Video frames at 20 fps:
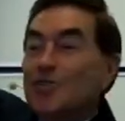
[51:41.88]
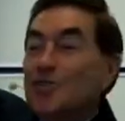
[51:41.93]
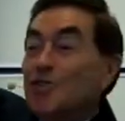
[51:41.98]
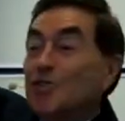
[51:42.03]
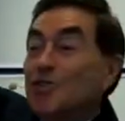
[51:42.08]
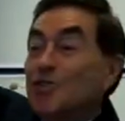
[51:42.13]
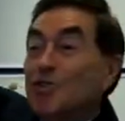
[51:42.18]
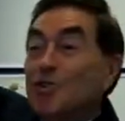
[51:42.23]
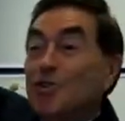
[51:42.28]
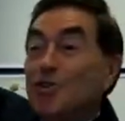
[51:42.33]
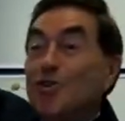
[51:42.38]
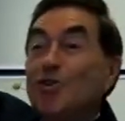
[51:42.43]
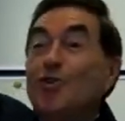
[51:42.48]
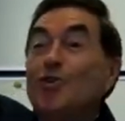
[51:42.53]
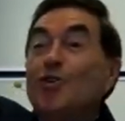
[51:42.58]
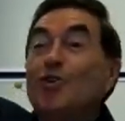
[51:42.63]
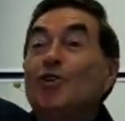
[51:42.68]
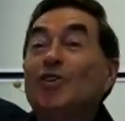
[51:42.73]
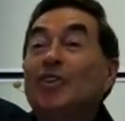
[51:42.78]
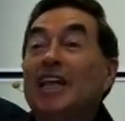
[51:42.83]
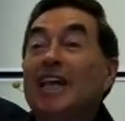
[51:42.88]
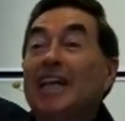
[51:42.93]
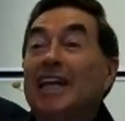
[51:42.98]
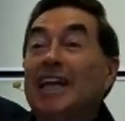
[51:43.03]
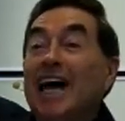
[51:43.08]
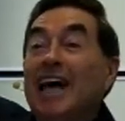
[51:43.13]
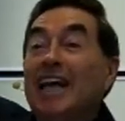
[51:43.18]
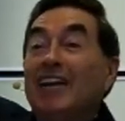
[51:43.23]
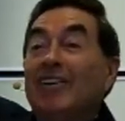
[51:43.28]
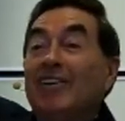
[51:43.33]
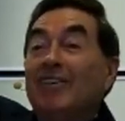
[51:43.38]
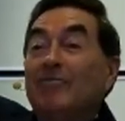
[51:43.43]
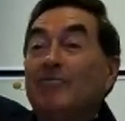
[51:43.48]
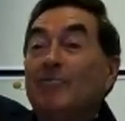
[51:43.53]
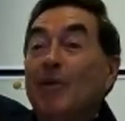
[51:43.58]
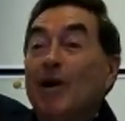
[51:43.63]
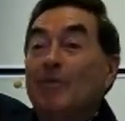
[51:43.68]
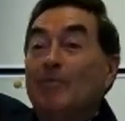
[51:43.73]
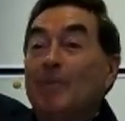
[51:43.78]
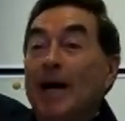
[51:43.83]
to the land of
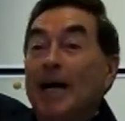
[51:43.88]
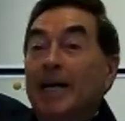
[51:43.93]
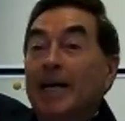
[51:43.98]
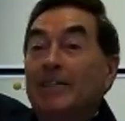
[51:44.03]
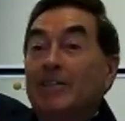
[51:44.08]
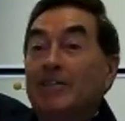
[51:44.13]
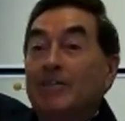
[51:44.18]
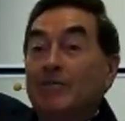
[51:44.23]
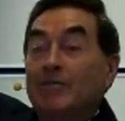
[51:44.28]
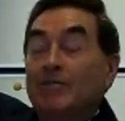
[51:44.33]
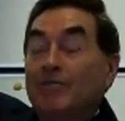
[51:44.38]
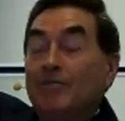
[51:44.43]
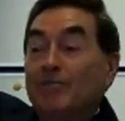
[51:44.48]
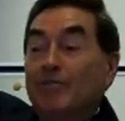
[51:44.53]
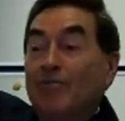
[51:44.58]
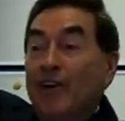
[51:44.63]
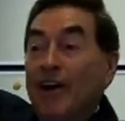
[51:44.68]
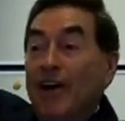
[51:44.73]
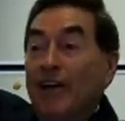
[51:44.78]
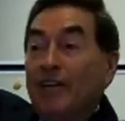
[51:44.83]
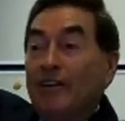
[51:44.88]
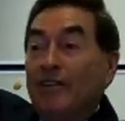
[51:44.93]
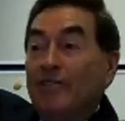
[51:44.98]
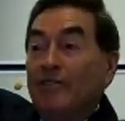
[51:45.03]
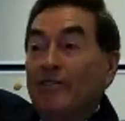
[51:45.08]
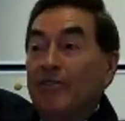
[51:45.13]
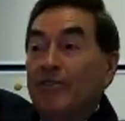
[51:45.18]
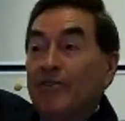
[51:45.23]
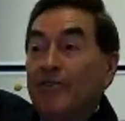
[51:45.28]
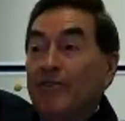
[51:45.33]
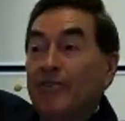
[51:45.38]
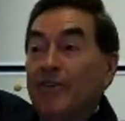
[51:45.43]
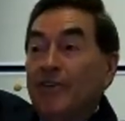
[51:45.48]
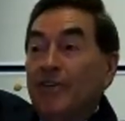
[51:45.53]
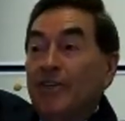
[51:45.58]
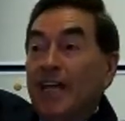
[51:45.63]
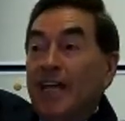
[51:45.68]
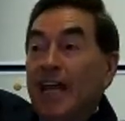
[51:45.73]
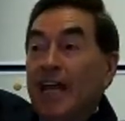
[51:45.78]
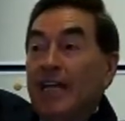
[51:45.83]
Moabite to find food,
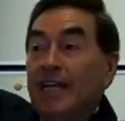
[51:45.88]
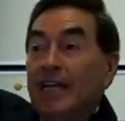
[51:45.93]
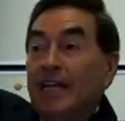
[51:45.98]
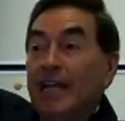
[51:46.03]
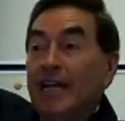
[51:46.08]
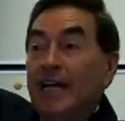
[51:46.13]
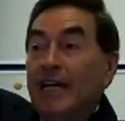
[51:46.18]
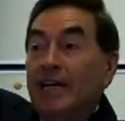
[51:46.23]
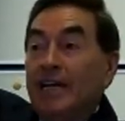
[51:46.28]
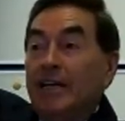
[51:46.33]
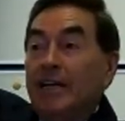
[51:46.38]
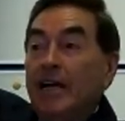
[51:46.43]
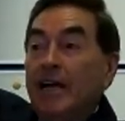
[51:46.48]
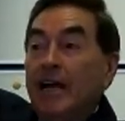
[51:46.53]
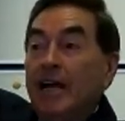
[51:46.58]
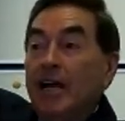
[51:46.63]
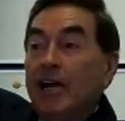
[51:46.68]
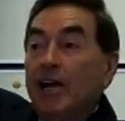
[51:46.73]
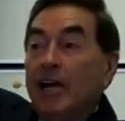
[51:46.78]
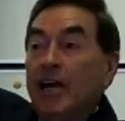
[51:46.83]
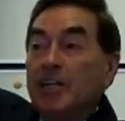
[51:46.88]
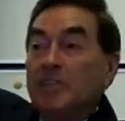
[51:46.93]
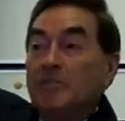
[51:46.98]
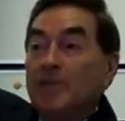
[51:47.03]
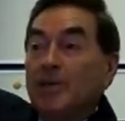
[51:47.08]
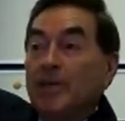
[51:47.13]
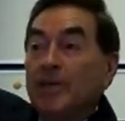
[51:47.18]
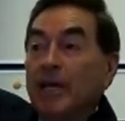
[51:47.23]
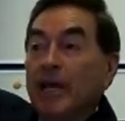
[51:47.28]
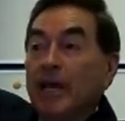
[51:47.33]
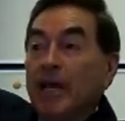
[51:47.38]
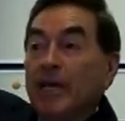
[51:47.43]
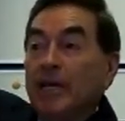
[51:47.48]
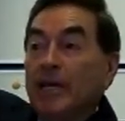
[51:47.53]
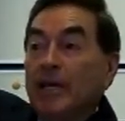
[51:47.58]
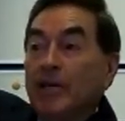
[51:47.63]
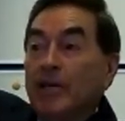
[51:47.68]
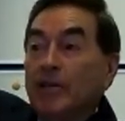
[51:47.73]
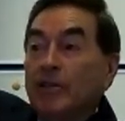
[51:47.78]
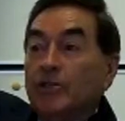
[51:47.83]
and there her husband and her
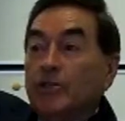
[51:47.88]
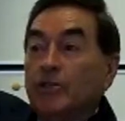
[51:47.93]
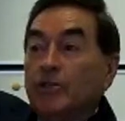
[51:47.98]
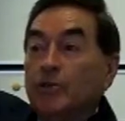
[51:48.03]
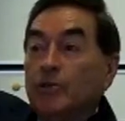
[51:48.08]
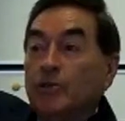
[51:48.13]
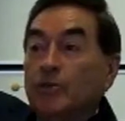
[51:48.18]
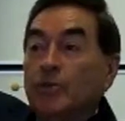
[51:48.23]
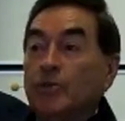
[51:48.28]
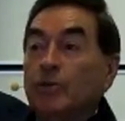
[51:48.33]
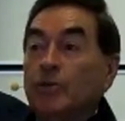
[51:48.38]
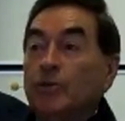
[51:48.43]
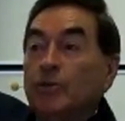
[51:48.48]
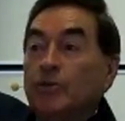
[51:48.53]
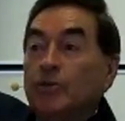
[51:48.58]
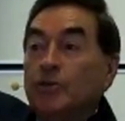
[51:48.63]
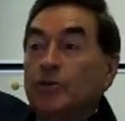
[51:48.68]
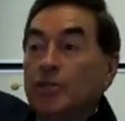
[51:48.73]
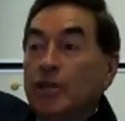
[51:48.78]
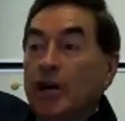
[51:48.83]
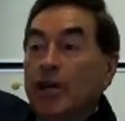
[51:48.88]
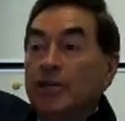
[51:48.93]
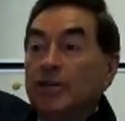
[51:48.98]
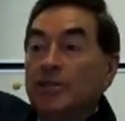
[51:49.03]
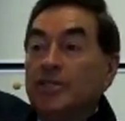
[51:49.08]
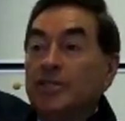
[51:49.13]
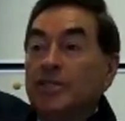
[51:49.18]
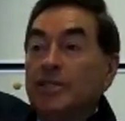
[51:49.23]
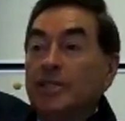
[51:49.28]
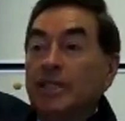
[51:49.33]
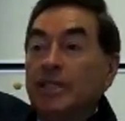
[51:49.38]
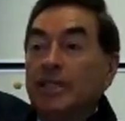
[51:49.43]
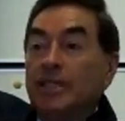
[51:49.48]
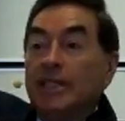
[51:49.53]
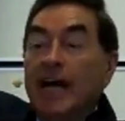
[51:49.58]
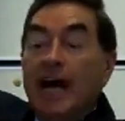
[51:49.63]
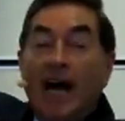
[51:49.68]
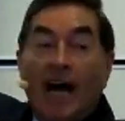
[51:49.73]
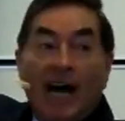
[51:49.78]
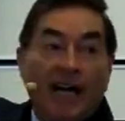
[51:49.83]
two sons
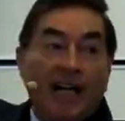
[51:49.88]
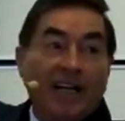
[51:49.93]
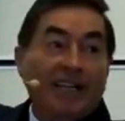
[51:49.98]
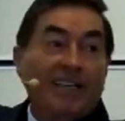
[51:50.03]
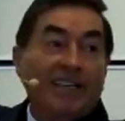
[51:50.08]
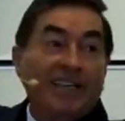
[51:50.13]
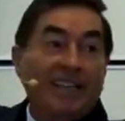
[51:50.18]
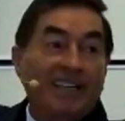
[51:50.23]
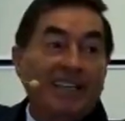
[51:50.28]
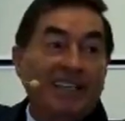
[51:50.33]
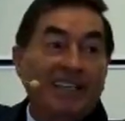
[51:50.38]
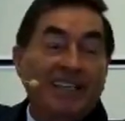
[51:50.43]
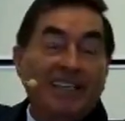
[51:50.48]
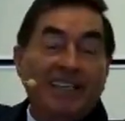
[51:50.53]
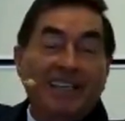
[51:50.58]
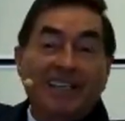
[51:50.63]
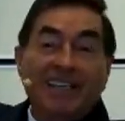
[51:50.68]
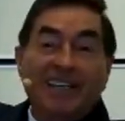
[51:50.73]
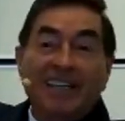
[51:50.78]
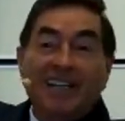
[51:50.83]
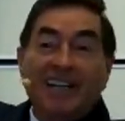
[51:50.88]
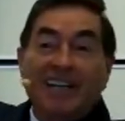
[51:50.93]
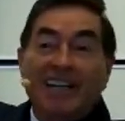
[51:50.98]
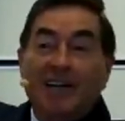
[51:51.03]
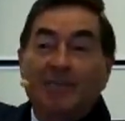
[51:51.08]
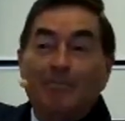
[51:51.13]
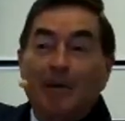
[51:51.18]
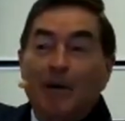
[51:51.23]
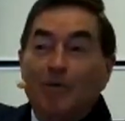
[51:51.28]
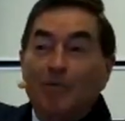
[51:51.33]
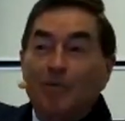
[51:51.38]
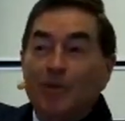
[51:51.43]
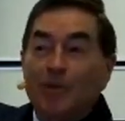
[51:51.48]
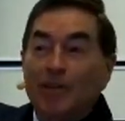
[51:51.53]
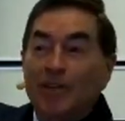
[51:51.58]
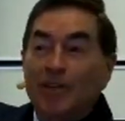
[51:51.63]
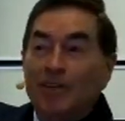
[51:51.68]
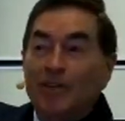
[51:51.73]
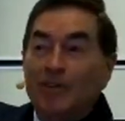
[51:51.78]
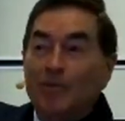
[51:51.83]
die. But
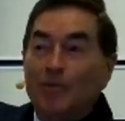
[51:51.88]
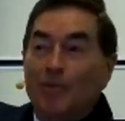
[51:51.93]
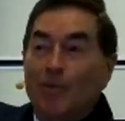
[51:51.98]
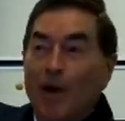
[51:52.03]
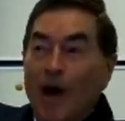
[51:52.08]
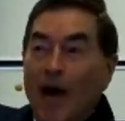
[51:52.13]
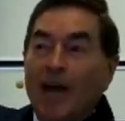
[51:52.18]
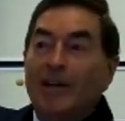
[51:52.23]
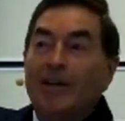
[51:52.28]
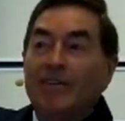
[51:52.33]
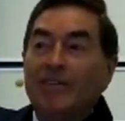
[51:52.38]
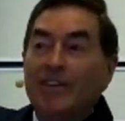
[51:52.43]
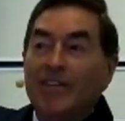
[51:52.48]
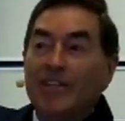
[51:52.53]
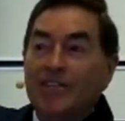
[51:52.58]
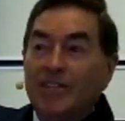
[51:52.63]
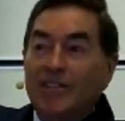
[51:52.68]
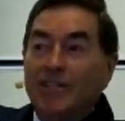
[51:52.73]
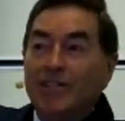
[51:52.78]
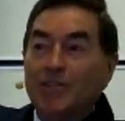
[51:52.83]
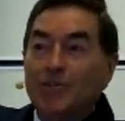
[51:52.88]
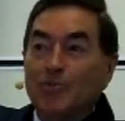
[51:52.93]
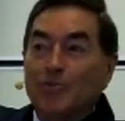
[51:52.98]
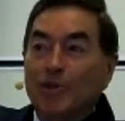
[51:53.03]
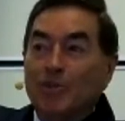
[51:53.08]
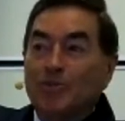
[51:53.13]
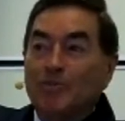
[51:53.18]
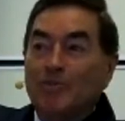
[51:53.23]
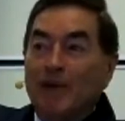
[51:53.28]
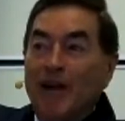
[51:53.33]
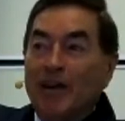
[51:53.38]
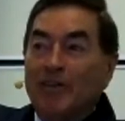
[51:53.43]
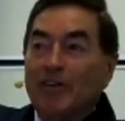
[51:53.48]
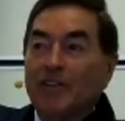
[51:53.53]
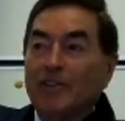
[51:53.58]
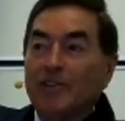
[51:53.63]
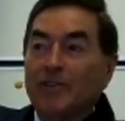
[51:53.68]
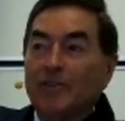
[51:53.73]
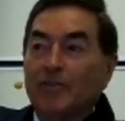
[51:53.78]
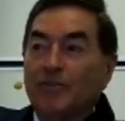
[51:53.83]
one of the sons was married to
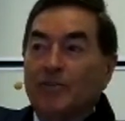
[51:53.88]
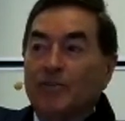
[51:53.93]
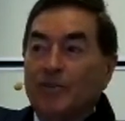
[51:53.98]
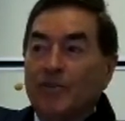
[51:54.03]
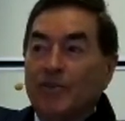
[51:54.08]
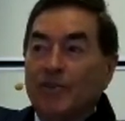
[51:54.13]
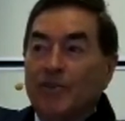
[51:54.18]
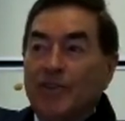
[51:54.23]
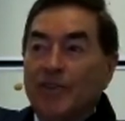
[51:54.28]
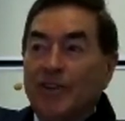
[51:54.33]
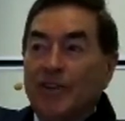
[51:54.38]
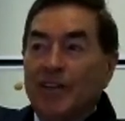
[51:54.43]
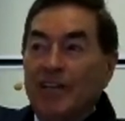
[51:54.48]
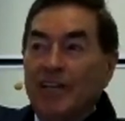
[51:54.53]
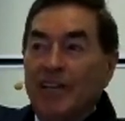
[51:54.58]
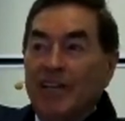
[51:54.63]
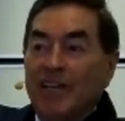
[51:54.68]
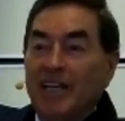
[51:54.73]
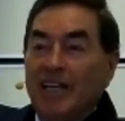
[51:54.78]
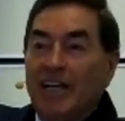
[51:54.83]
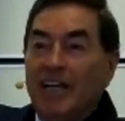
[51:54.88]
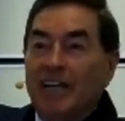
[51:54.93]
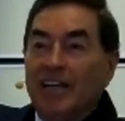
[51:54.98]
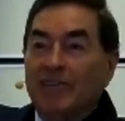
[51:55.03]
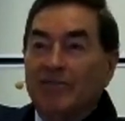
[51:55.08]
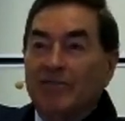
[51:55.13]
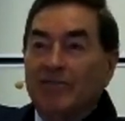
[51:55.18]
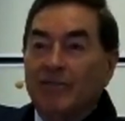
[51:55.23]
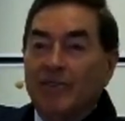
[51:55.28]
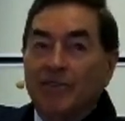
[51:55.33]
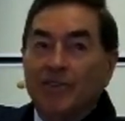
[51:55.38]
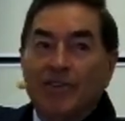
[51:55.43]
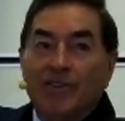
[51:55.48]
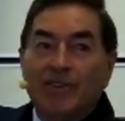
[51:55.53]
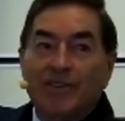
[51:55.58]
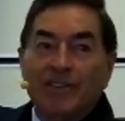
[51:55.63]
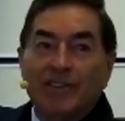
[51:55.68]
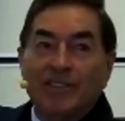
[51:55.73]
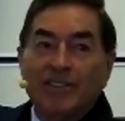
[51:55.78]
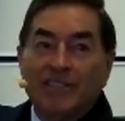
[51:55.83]
Ruth, and Ruth
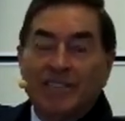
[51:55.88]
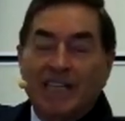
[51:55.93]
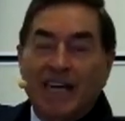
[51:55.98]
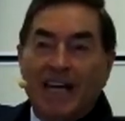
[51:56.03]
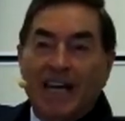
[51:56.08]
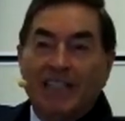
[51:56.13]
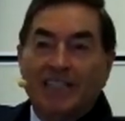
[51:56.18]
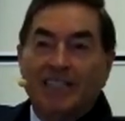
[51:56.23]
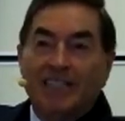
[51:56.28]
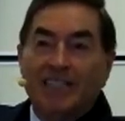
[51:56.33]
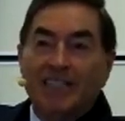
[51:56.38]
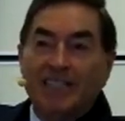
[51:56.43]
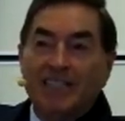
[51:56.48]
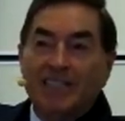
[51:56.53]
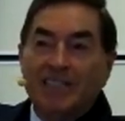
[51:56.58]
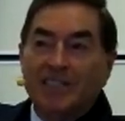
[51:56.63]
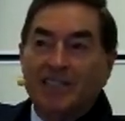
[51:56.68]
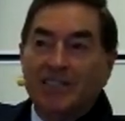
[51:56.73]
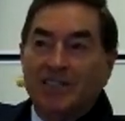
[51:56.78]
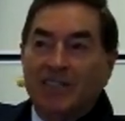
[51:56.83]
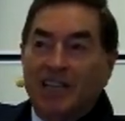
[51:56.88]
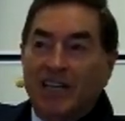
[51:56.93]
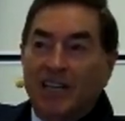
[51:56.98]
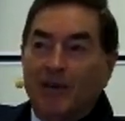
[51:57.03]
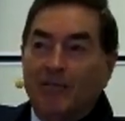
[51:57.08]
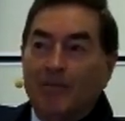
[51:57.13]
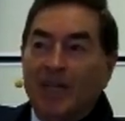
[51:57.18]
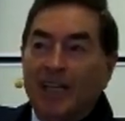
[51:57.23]
said to Naomi,